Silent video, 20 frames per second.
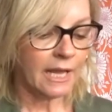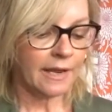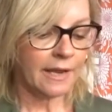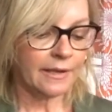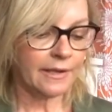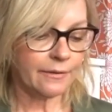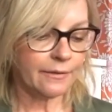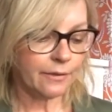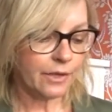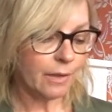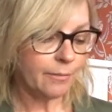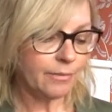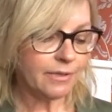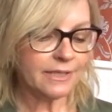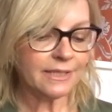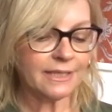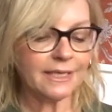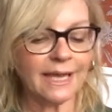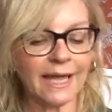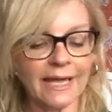Now, a couple of
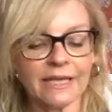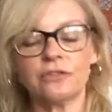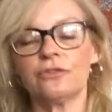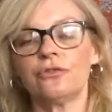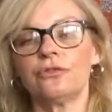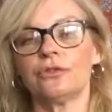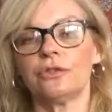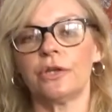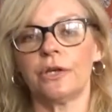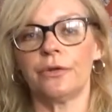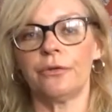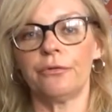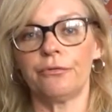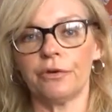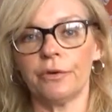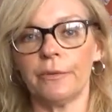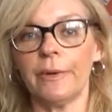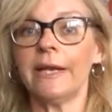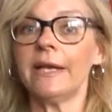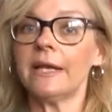little extras I
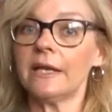threw in,